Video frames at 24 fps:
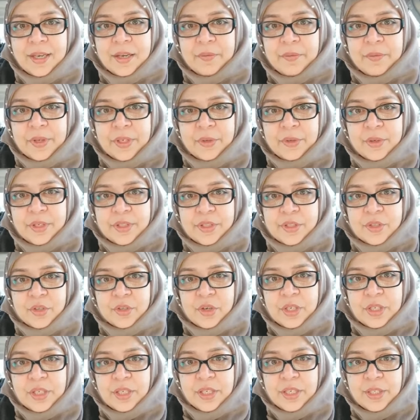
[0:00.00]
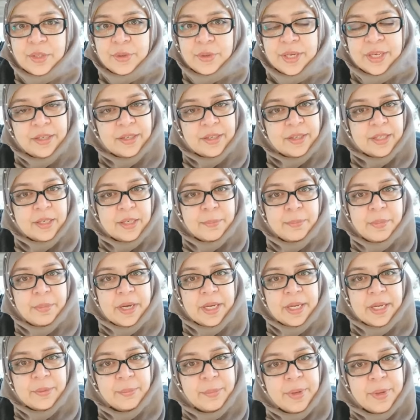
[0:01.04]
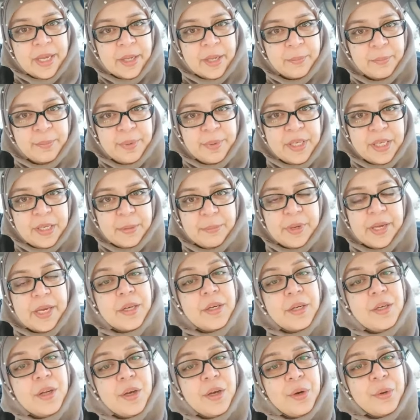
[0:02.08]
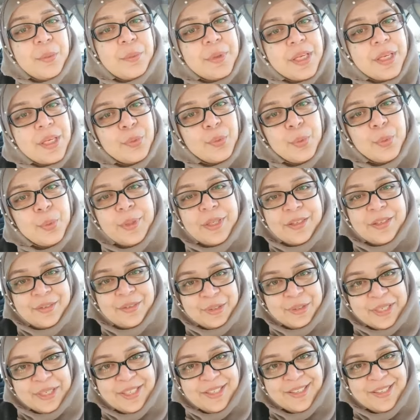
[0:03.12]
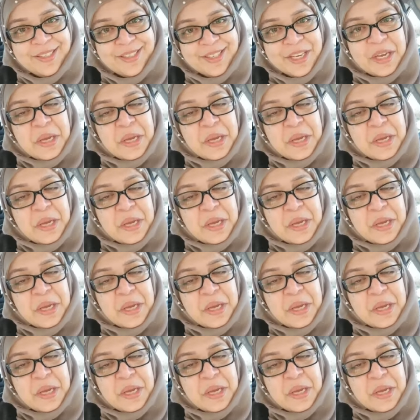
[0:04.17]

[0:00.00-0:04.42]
When you're stronger, you act like a man. Be a man. No, be a woman, right?